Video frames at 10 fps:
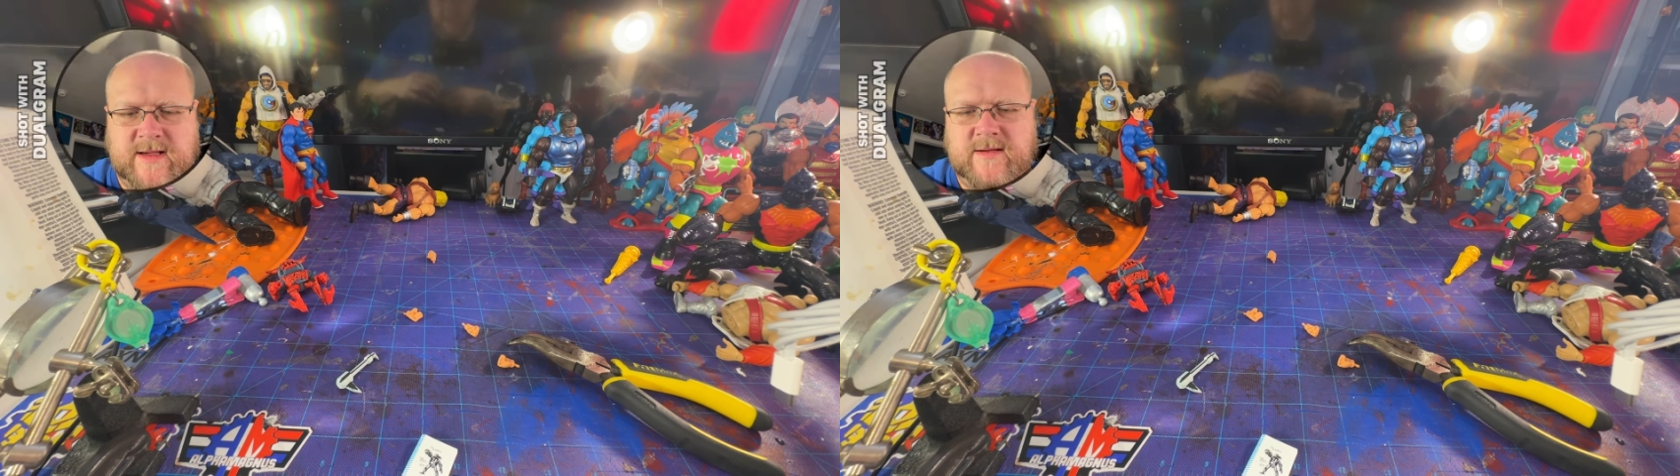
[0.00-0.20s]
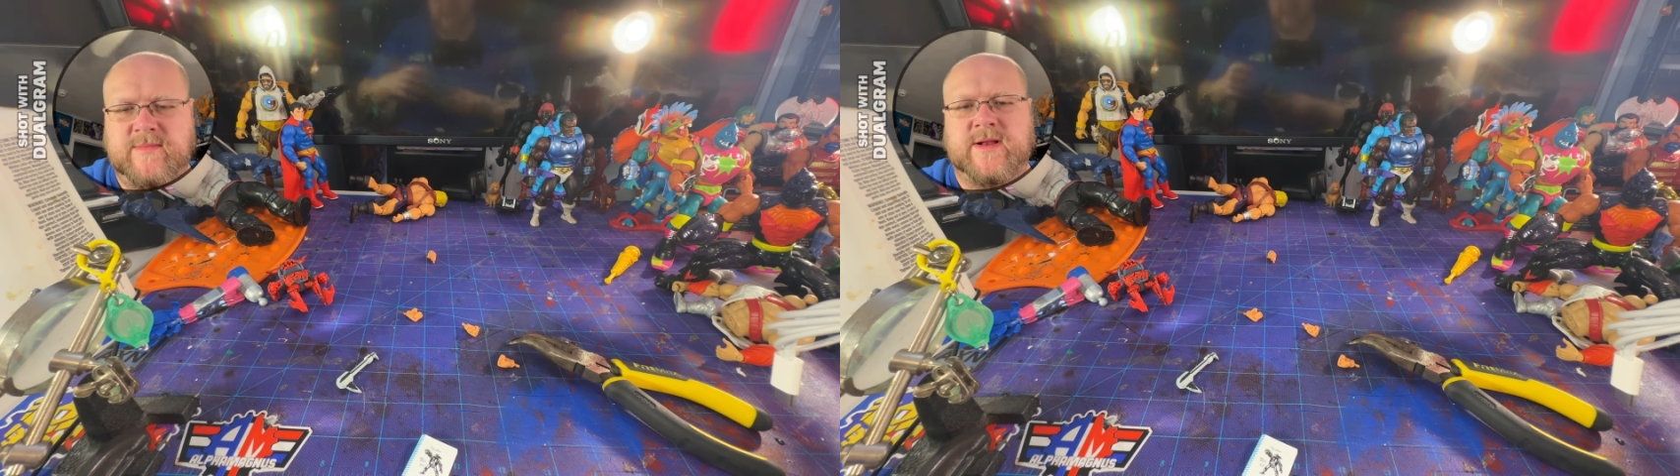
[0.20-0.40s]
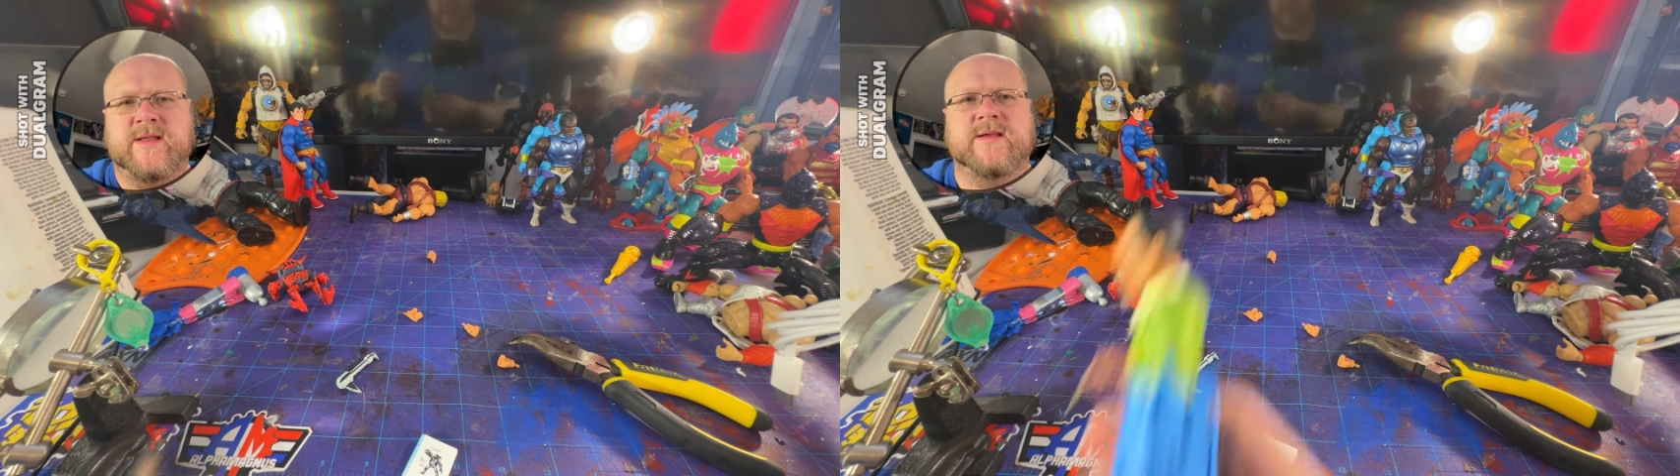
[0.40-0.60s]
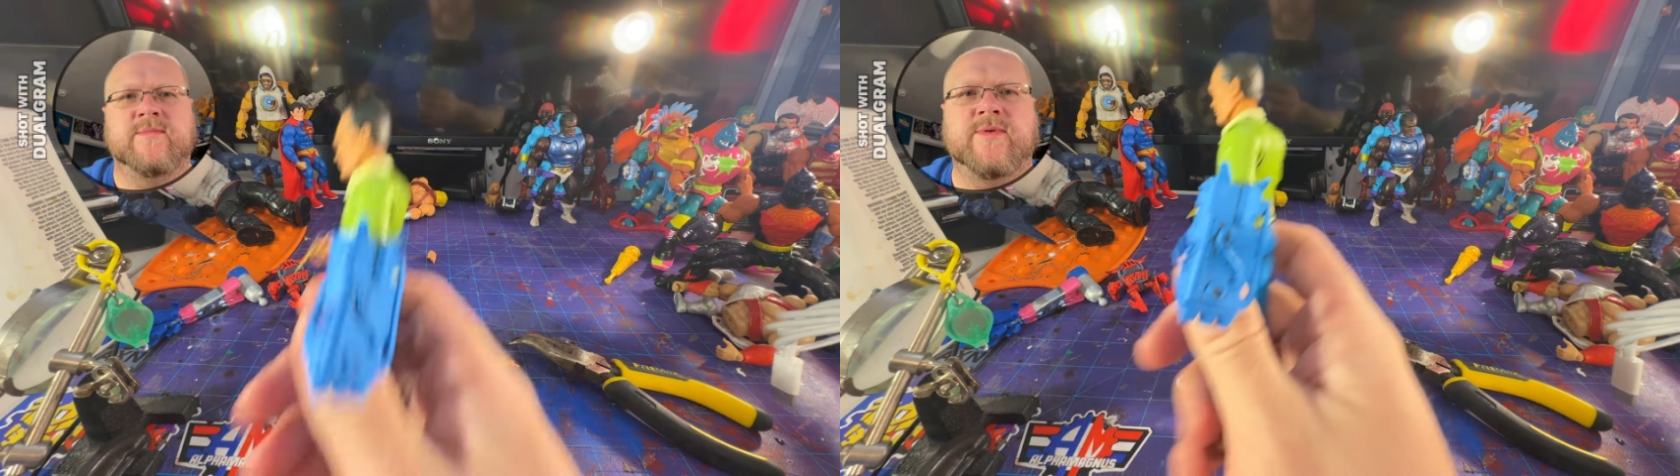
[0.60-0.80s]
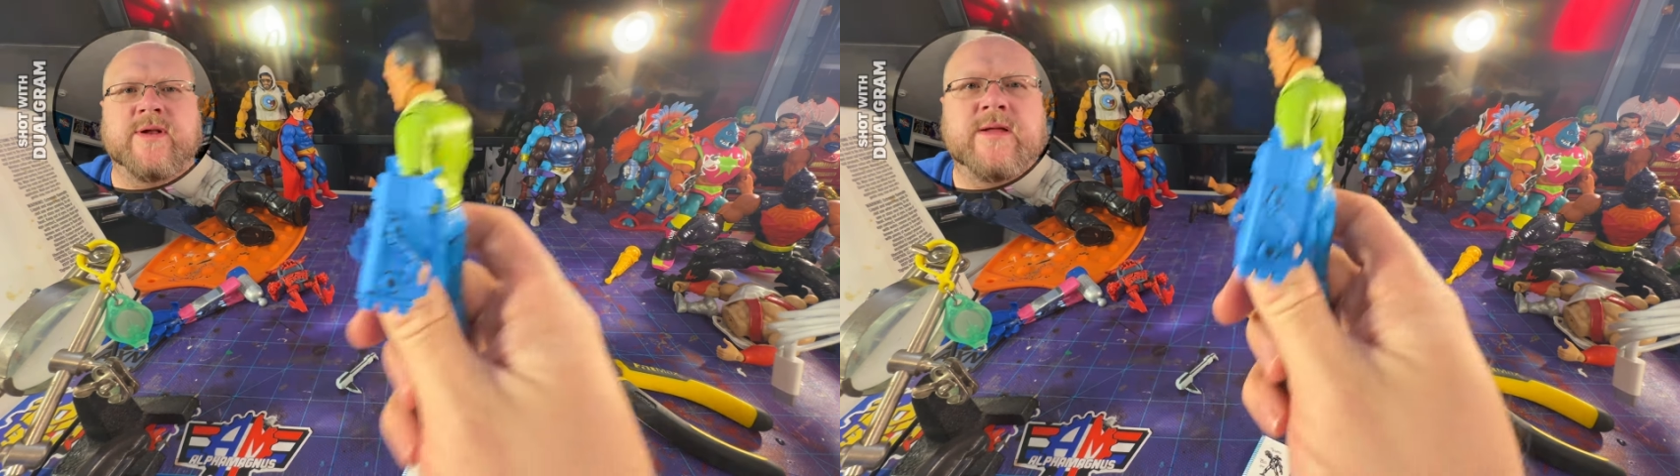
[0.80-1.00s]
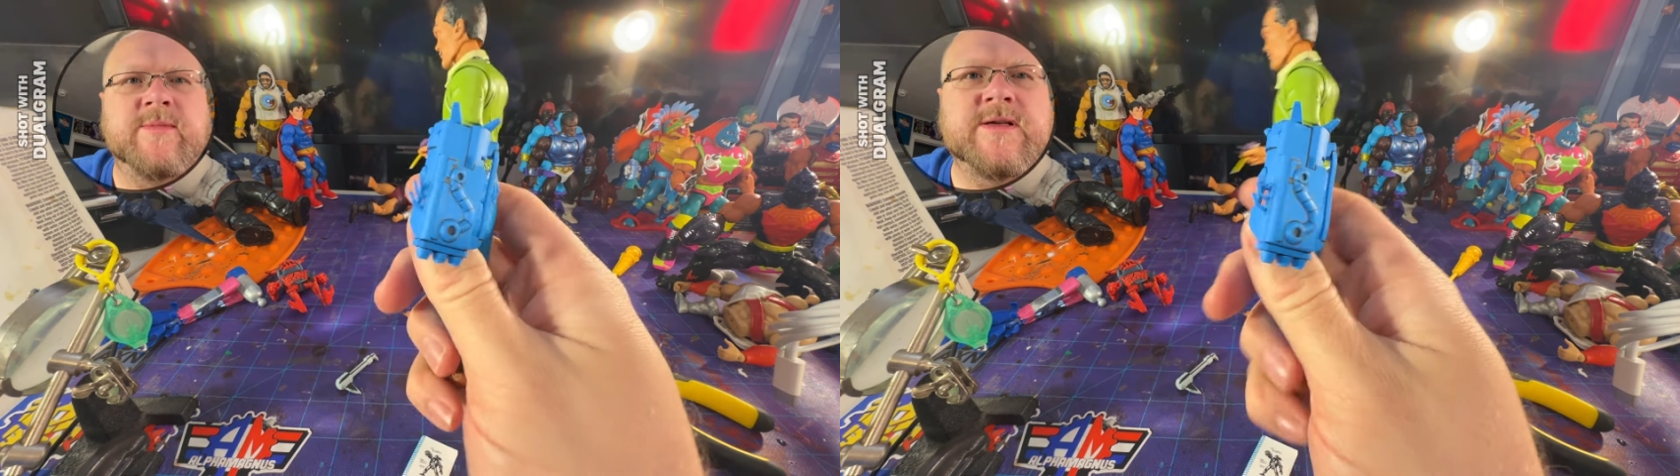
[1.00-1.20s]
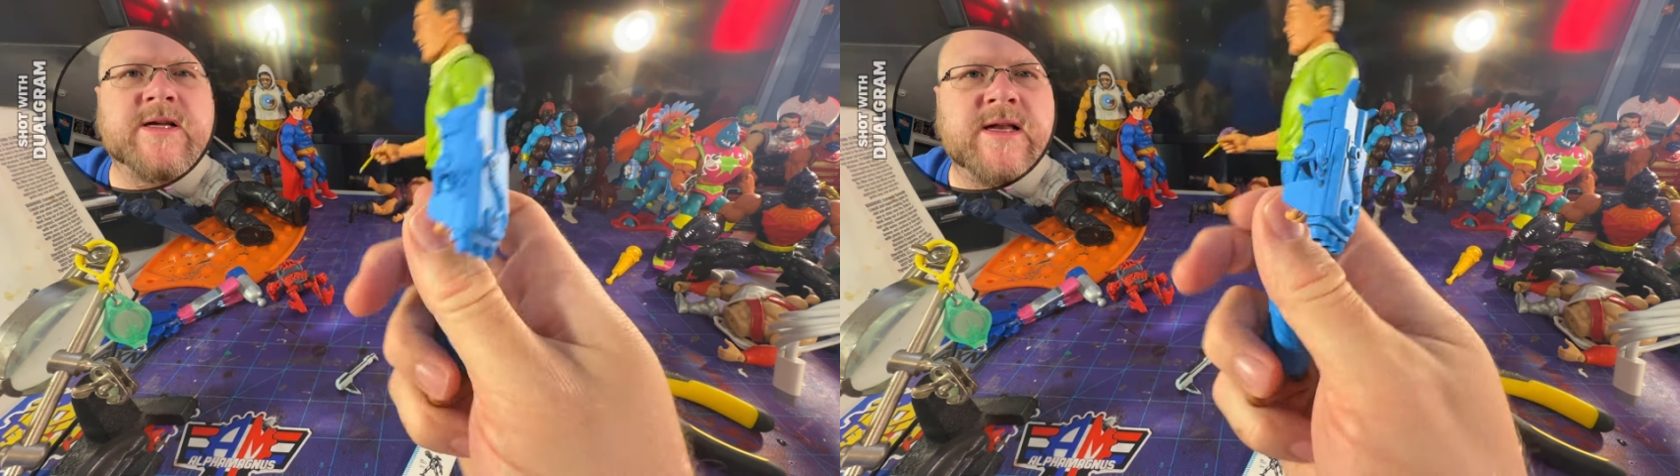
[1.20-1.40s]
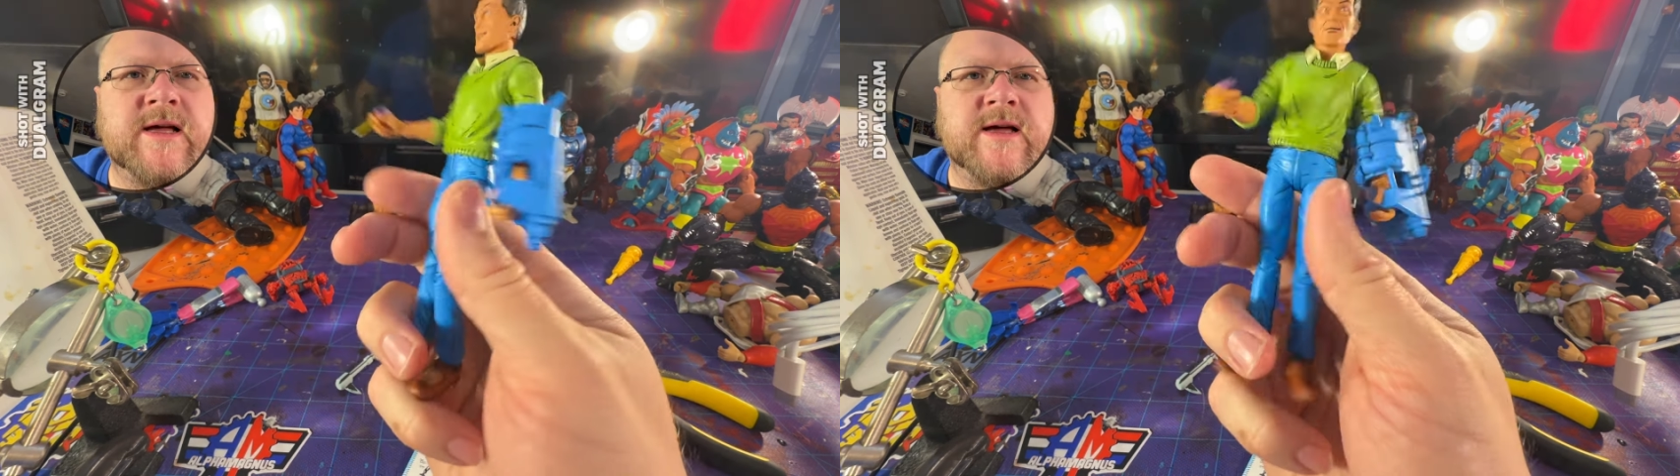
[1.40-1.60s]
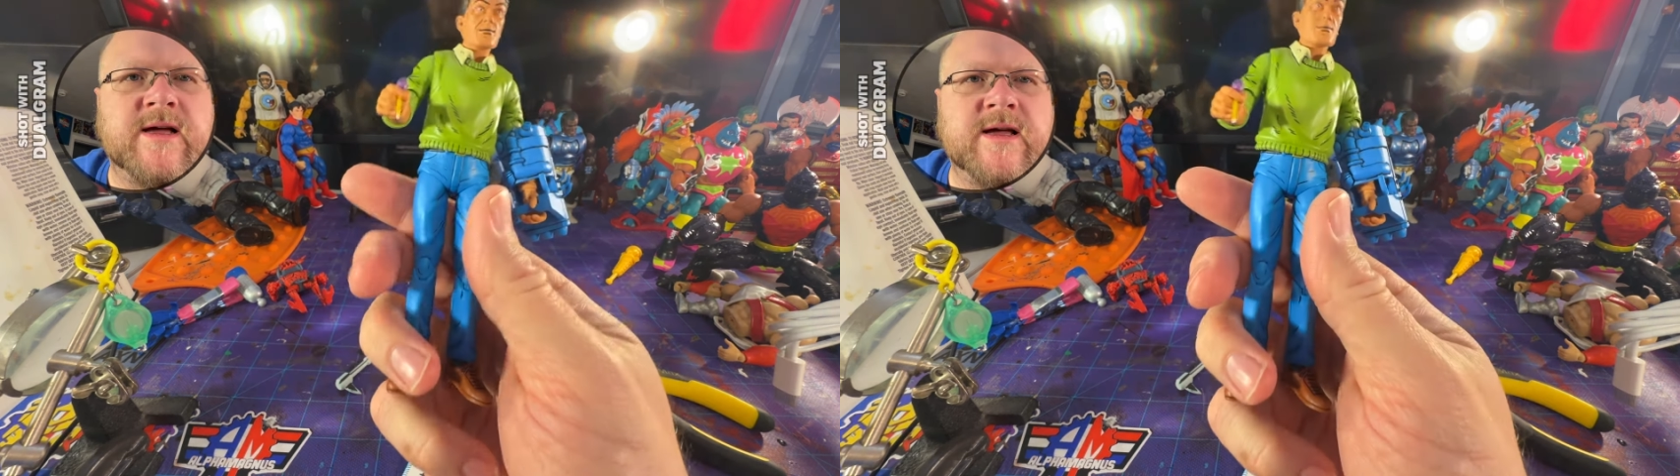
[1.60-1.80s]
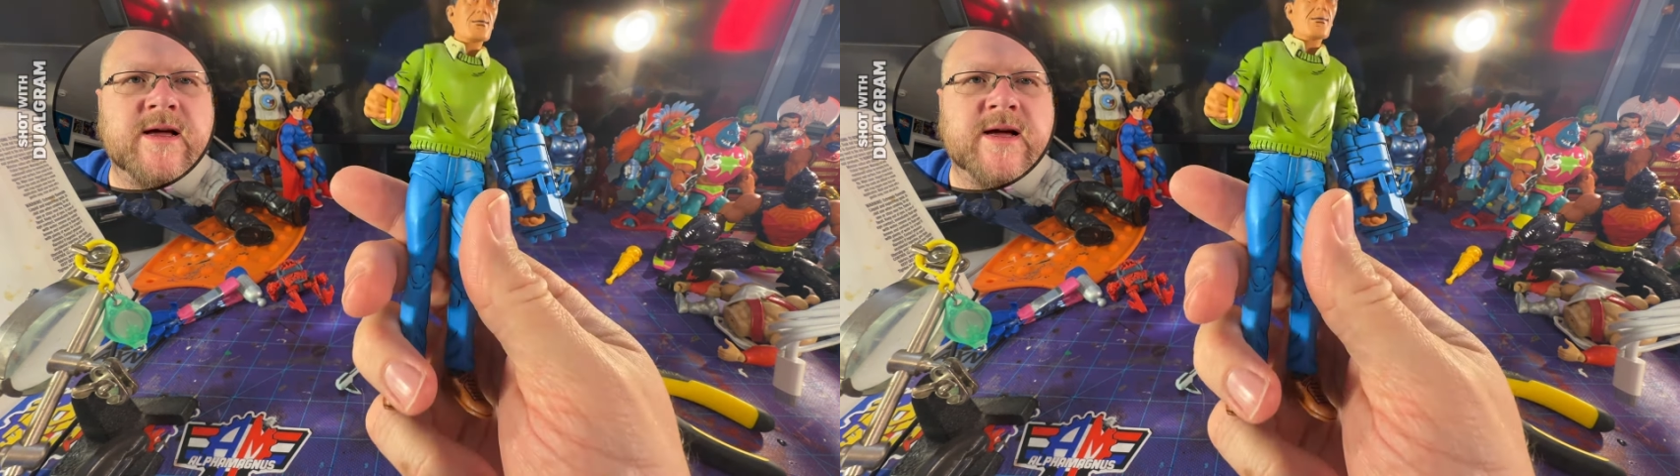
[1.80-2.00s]
But at some point, he must get a
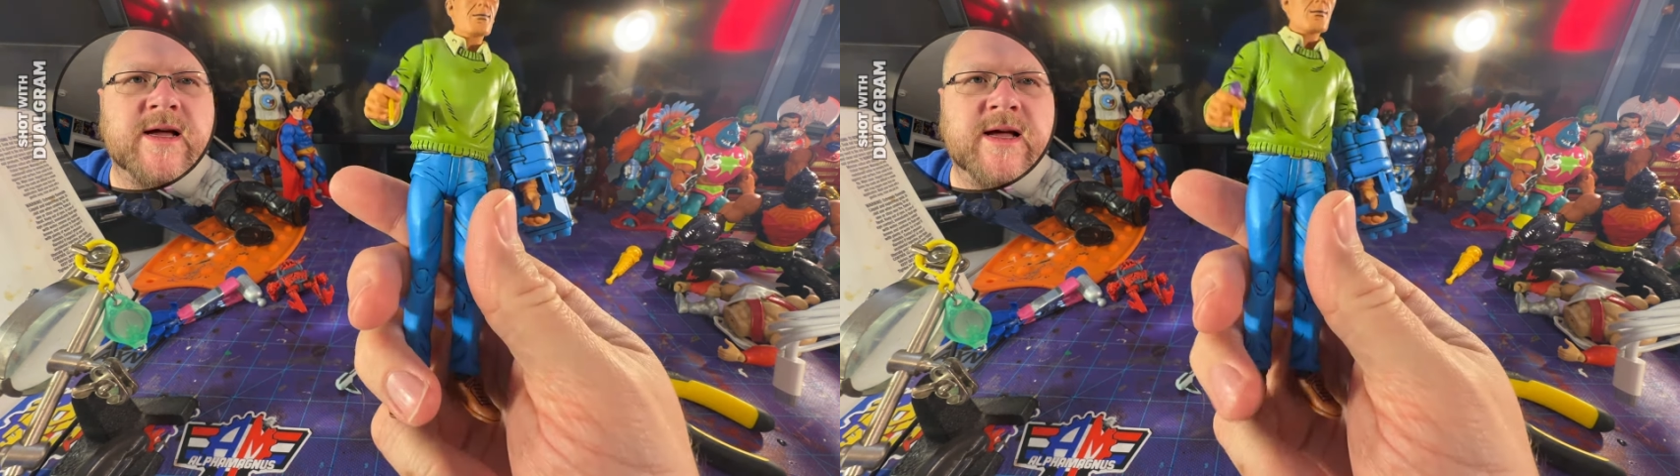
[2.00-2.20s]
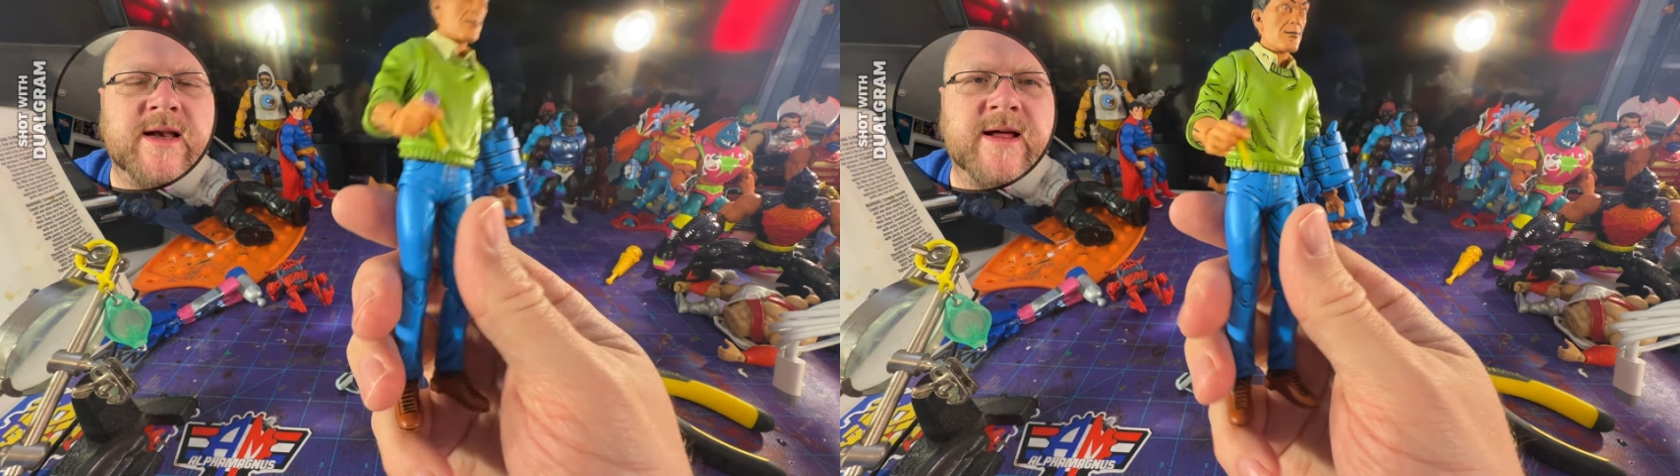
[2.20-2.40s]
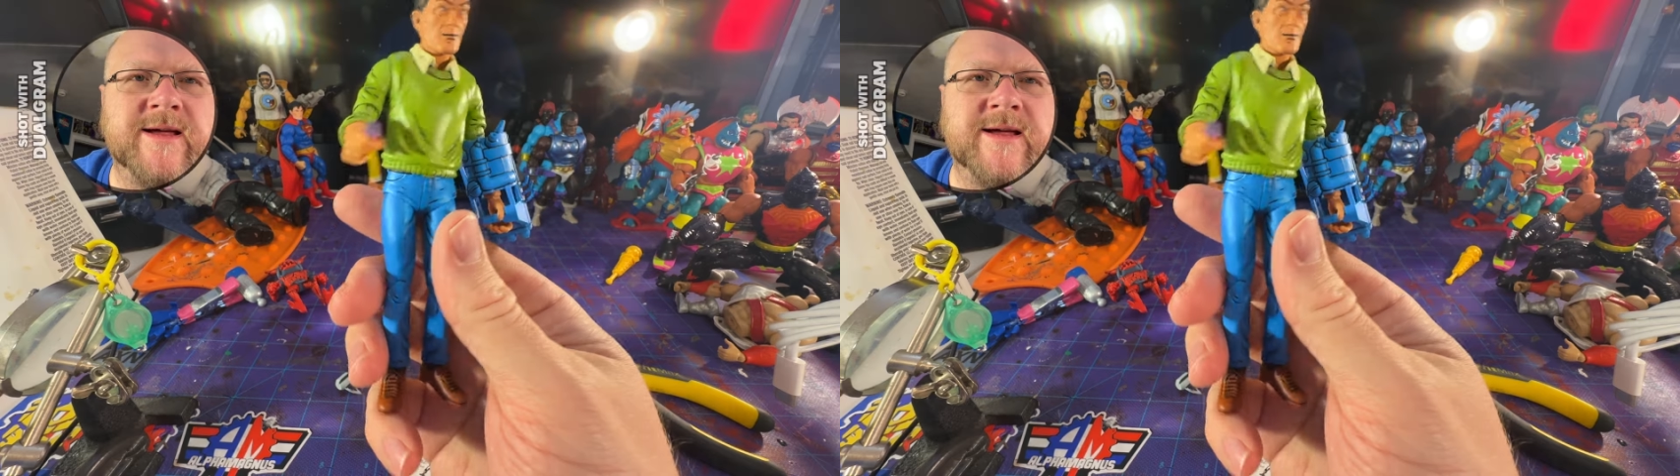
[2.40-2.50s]
gun,